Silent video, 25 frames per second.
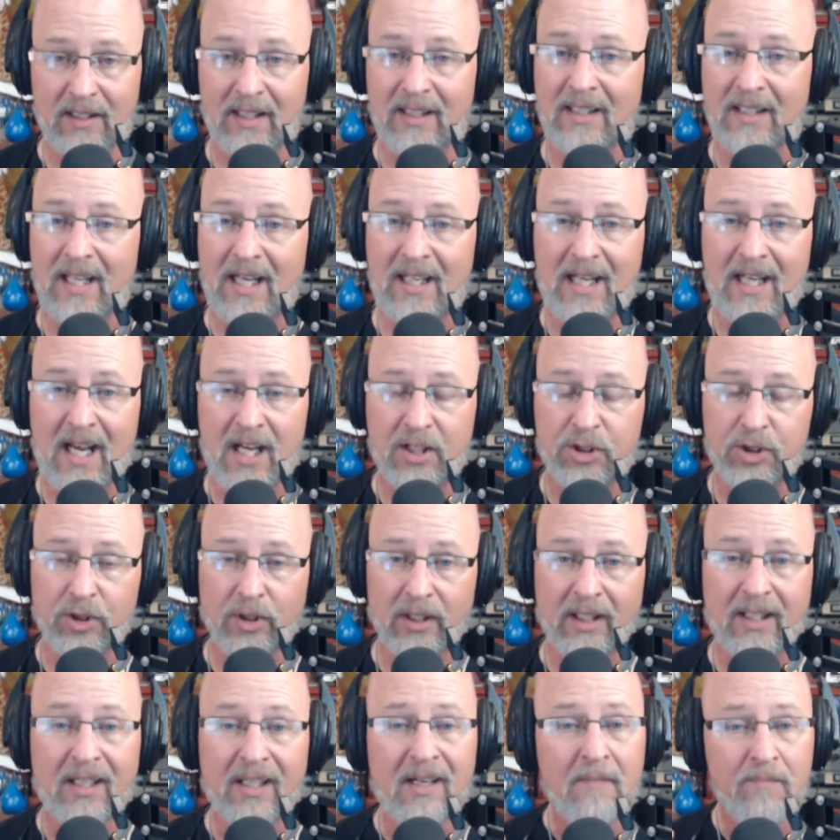And that
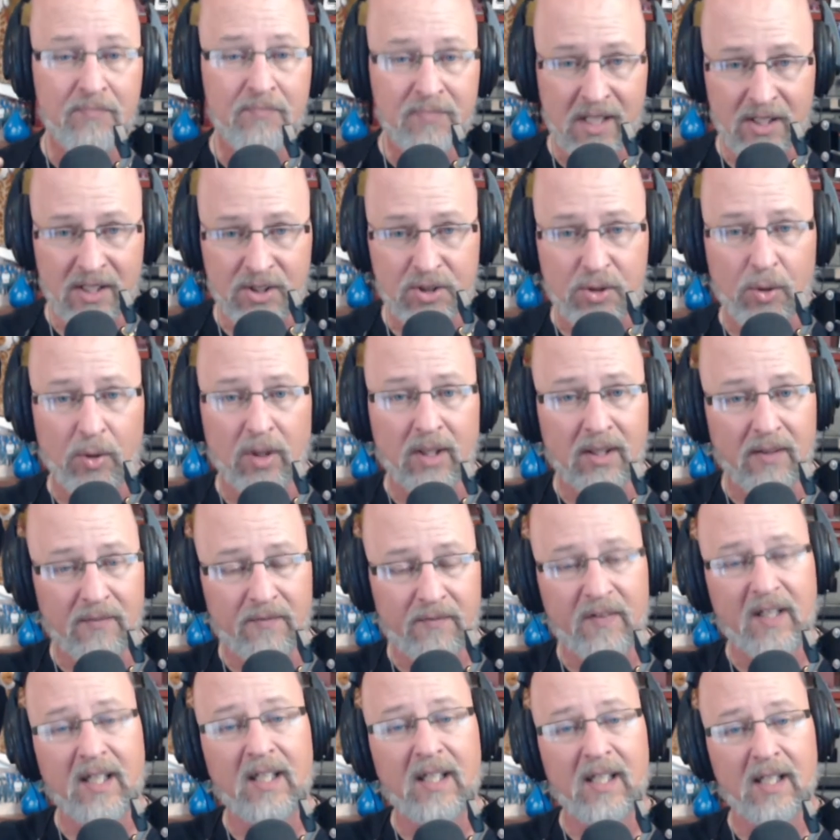actually is going to
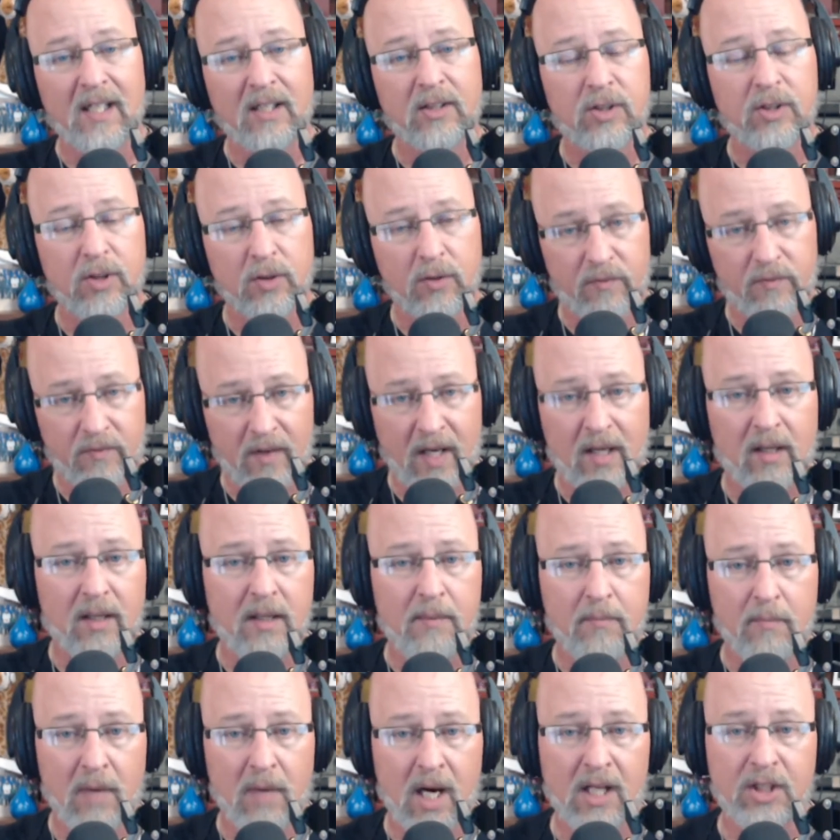feed into very
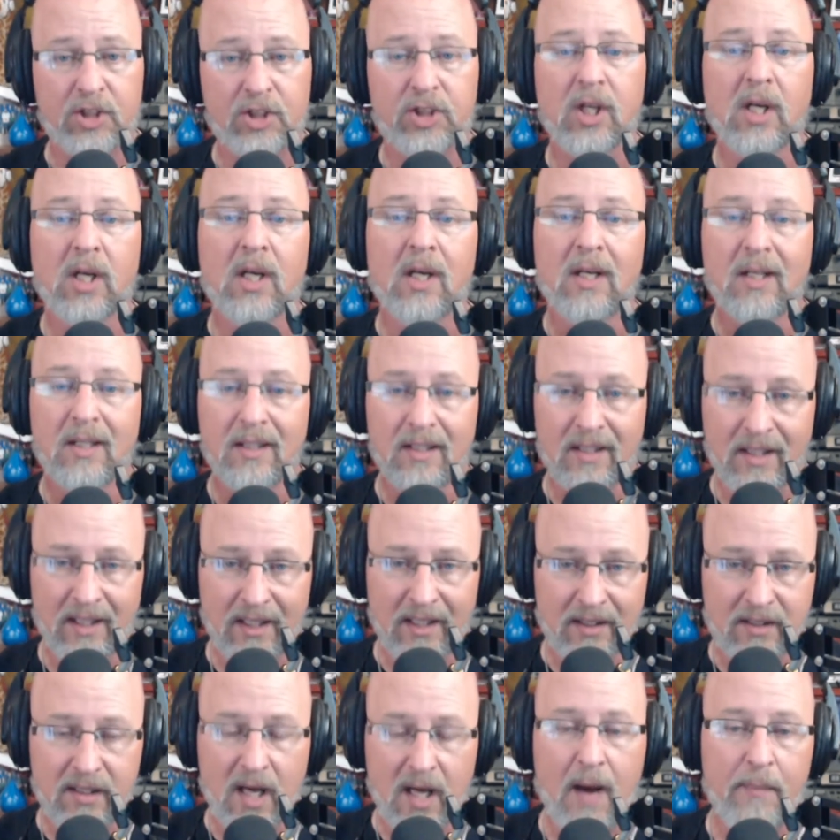much
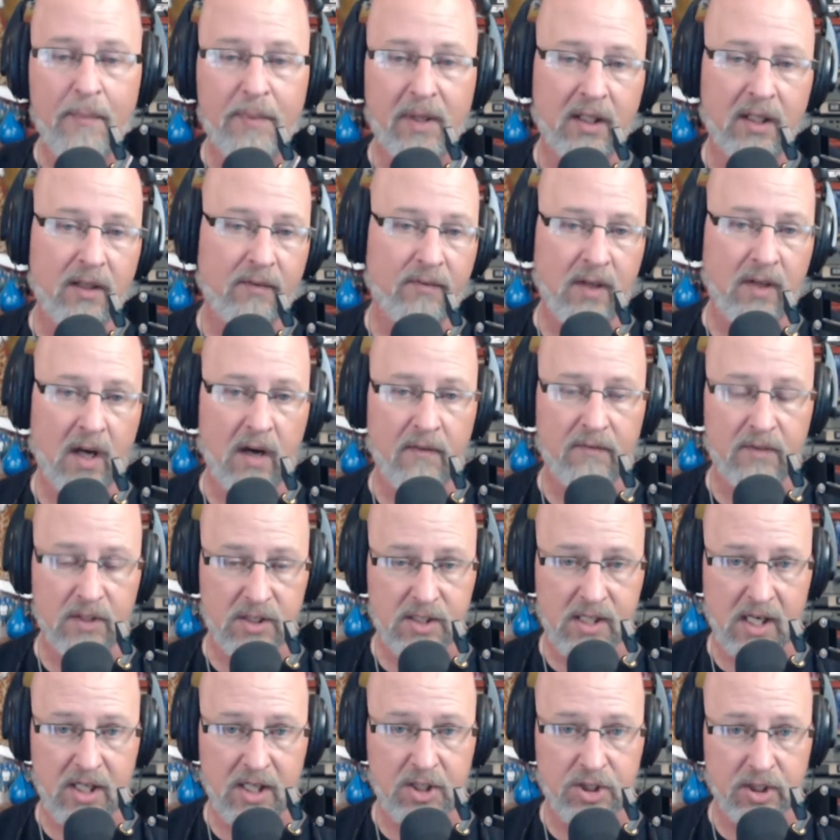the topic of
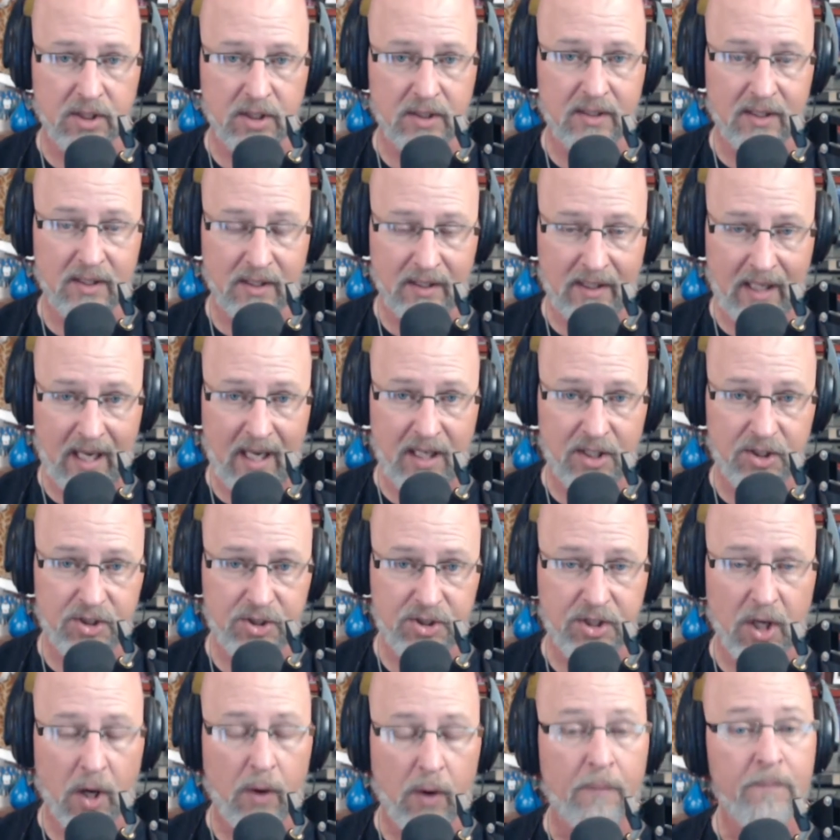conversation today.
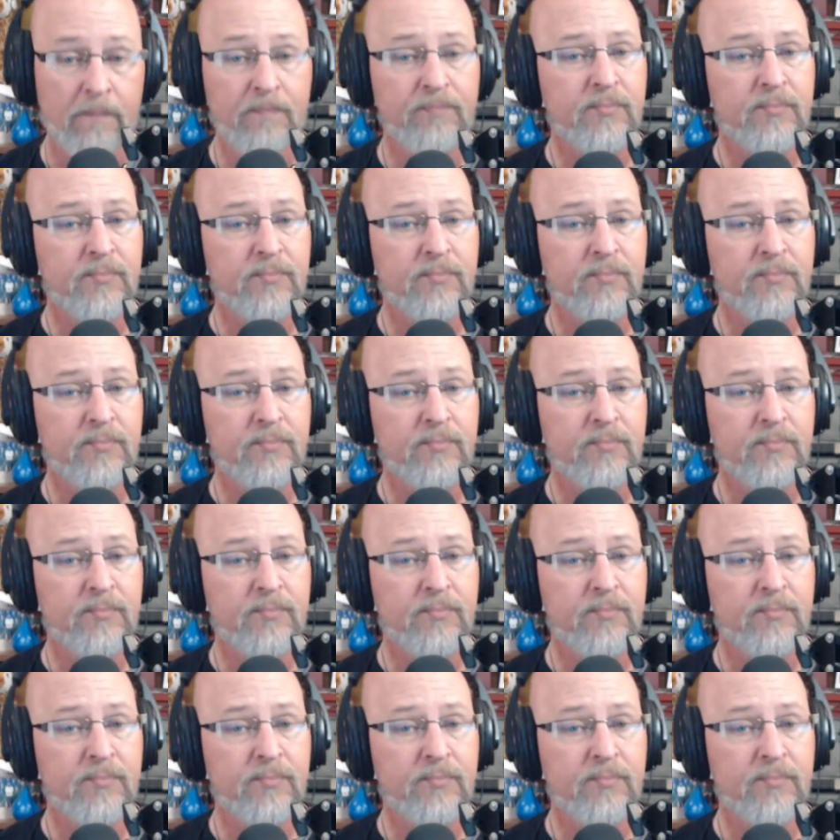So,